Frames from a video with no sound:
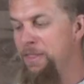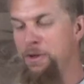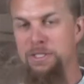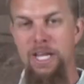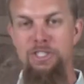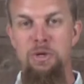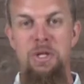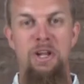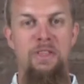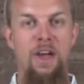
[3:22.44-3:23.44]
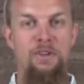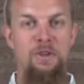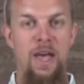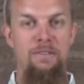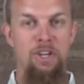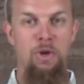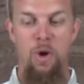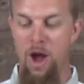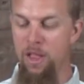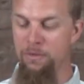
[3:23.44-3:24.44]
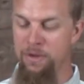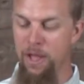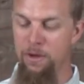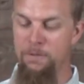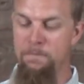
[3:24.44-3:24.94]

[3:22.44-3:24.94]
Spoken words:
though it's not shown here, they also have a new olive color.